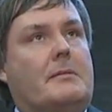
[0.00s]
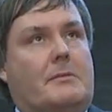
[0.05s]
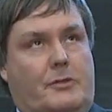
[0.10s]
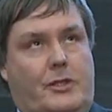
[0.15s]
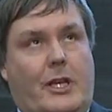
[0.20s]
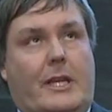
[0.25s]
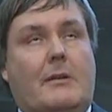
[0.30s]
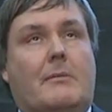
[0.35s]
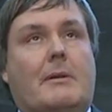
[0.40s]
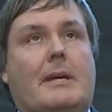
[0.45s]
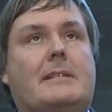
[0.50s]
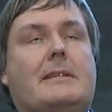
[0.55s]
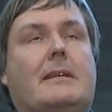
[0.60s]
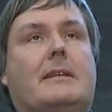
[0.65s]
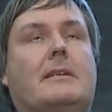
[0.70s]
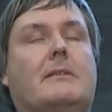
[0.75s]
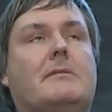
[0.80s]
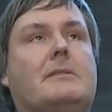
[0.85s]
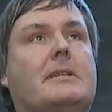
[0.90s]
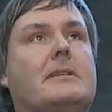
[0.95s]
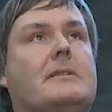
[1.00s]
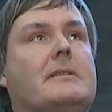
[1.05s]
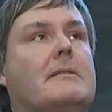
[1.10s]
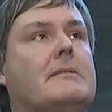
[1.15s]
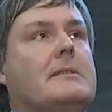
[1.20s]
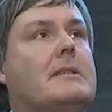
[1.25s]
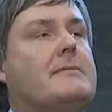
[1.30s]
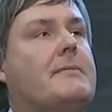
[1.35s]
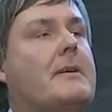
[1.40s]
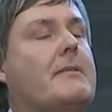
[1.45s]
generating new
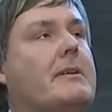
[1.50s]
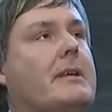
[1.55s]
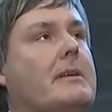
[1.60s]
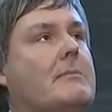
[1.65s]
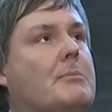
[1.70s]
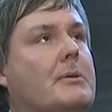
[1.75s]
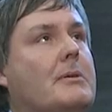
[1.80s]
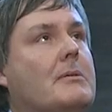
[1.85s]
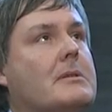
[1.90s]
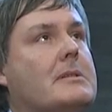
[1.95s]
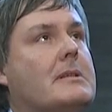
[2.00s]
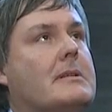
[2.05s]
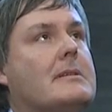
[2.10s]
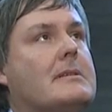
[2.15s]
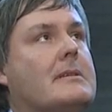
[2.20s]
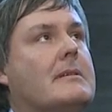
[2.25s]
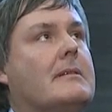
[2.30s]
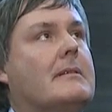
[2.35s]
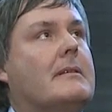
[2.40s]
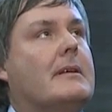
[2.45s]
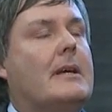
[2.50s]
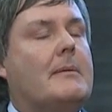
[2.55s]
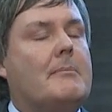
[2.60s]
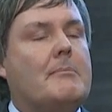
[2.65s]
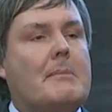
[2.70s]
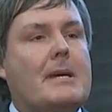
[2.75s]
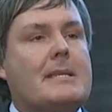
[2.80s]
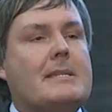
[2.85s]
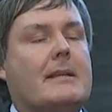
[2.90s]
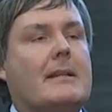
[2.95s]
tissues is very important
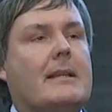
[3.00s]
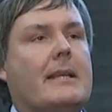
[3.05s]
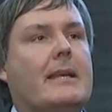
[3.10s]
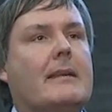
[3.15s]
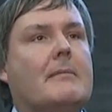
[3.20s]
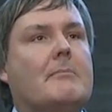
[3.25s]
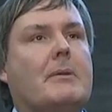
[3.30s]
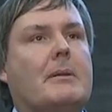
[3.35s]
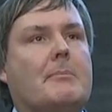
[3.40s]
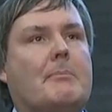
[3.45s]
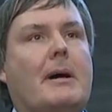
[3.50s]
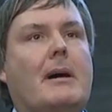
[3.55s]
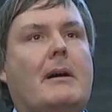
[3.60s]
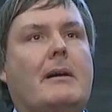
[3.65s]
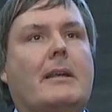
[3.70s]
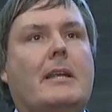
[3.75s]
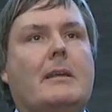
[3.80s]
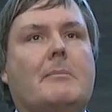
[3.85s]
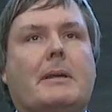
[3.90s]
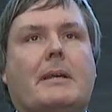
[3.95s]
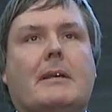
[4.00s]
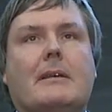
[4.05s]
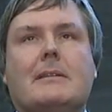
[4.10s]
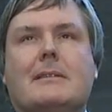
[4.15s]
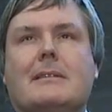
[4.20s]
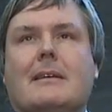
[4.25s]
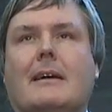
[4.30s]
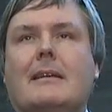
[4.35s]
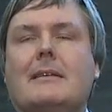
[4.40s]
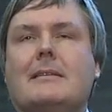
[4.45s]
um, medically, but partly
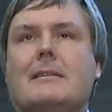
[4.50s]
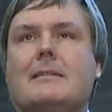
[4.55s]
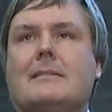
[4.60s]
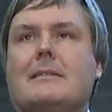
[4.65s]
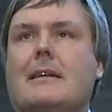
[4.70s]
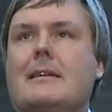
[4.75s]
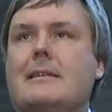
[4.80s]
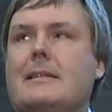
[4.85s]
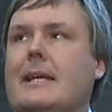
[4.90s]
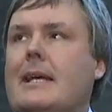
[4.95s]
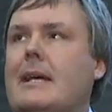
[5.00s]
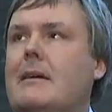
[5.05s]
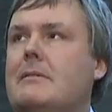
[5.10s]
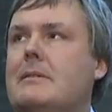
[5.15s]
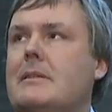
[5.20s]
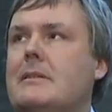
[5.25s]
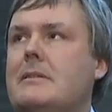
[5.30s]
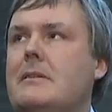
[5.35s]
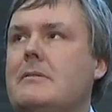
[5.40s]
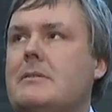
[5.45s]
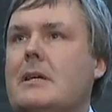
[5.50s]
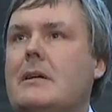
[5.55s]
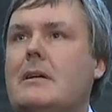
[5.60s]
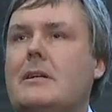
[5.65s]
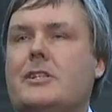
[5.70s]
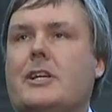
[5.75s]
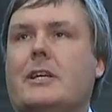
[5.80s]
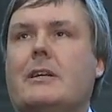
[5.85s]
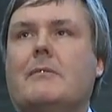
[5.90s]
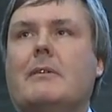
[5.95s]
because understanding how tissues are
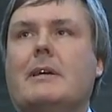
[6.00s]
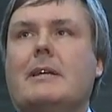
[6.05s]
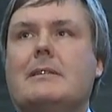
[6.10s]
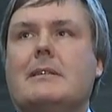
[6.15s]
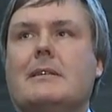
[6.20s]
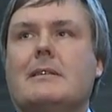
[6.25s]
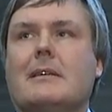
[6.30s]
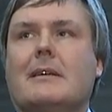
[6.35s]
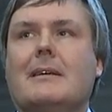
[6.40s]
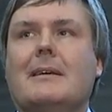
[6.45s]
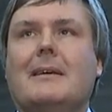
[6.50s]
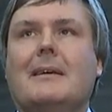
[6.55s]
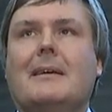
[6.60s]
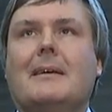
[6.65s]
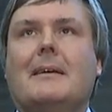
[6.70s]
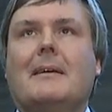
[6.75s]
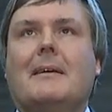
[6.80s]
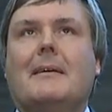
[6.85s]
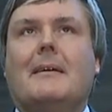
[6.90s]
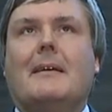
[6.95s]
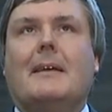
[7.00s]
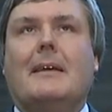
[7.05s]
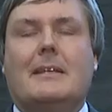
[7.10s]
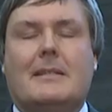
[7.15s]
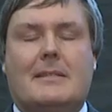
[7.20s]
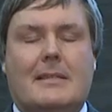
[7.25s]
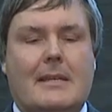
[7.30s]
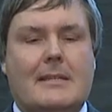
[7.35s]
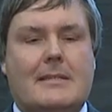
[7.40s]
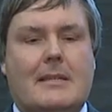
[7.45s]
generated
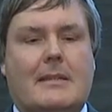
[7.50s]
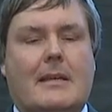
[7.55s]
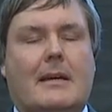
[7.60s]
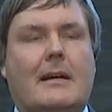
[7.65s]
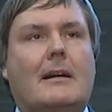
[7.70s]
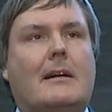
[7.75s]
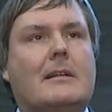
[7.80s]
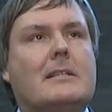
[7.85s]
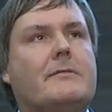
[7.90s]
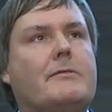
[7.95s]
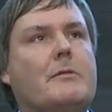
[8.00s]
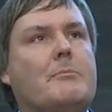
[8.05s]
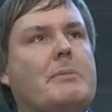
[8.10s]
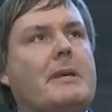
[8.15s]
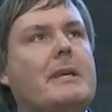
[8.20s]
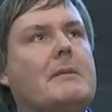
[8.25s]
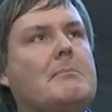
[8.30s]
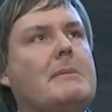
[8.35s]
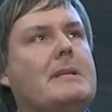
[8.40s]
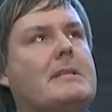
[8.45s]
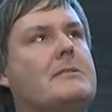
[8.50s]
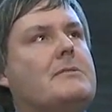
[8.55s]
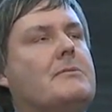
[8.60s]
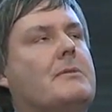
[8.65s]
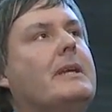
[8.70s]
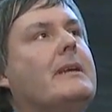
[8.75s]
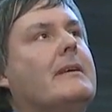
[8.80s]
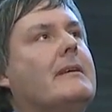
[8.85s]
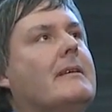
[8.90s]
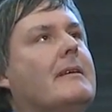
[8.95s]
is, is at the heart of a big
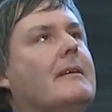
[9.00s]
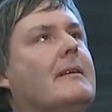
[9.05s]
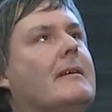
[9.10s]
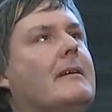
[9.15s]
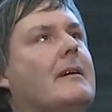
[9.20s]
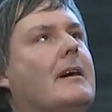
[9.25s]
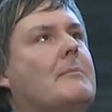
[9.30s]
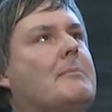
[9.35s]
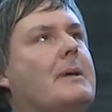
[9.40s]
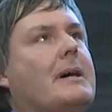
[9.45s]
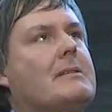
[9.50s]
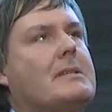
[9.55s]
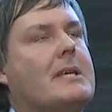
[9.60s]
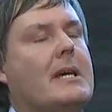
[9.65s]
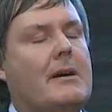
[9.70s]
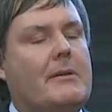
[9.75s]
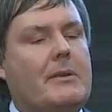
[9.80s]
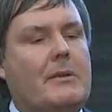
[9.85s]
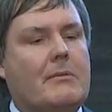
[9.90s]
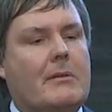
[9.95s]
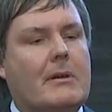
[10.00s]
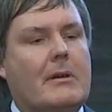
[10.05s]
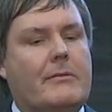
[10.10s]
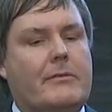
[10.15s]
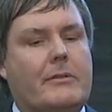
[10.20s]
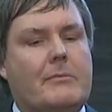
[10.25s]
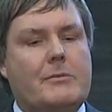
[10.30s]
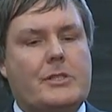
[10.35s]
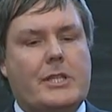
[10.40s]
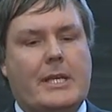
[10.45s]
mystery about how you go
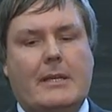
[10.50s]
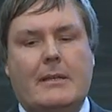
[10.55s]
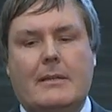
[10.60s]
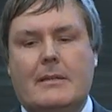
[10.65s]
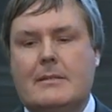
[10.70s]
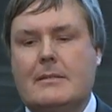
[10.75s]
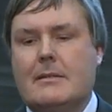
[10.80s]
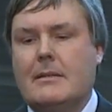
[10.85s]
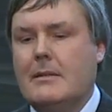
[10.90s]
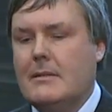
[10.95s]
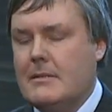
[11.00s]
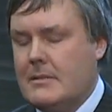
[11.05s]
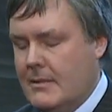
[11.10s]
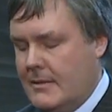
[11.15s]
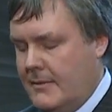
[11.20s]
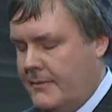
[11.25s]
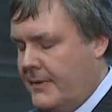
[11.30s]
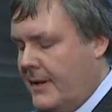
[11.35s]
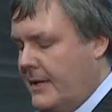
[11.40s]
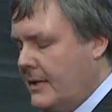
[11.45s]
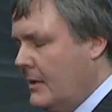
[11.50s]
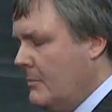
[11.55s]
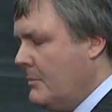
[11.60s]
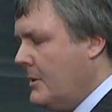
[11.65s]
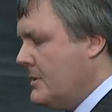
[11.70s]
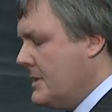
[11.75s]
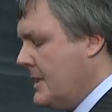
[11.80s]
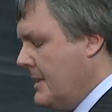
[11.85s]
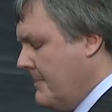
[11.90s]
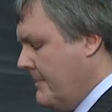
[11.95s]
from genes to the final
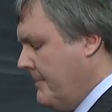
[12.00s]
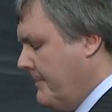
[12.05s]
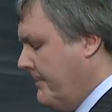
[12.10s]
body.